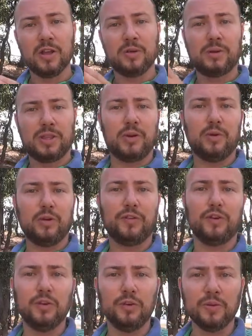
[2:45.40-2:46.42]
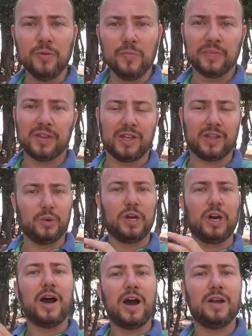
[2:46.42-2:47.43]
But there were few that were
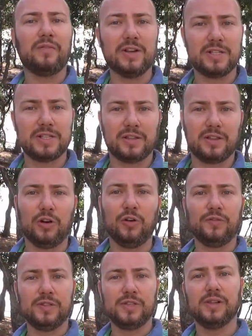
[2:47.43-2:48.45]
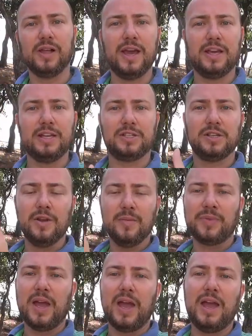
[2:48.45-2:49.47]
high risk of delays,
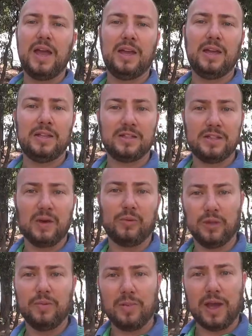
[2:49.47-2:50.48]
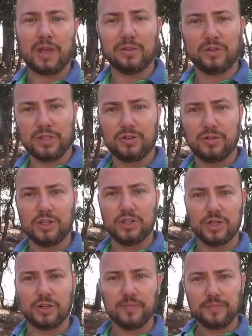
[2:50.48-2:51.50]
and that would impact on the
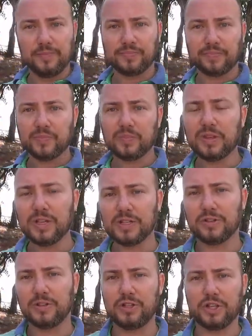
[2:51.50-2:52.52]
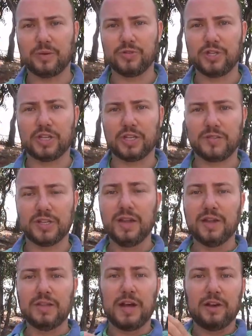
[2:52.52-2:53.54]
strategic strategic objectives.
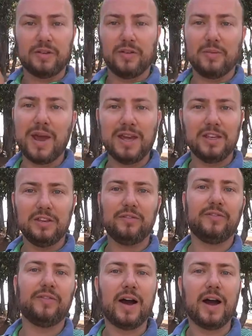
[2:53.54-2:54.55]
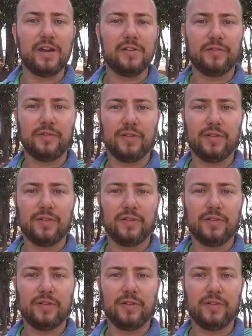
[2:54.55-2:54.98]
Now the remaining five,